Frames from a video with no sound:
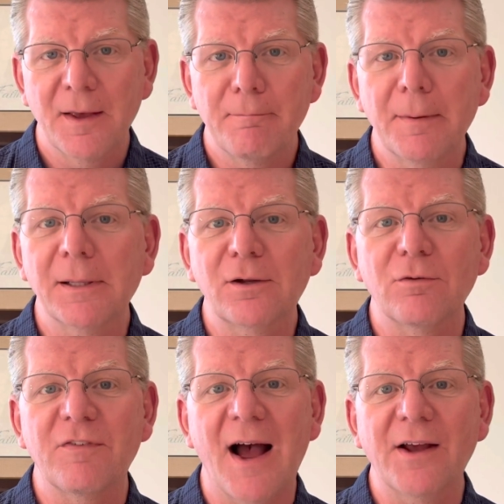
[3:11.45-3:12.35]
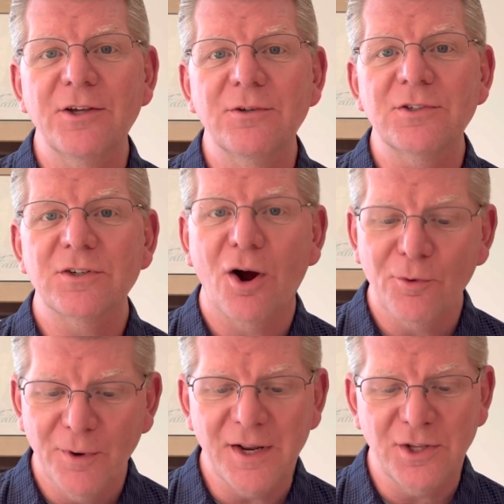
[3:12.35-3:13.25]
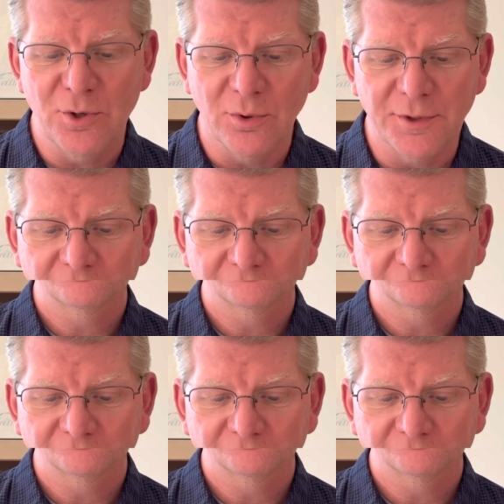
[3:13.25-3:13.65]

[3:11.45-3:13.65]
Biblical values are ridiculed.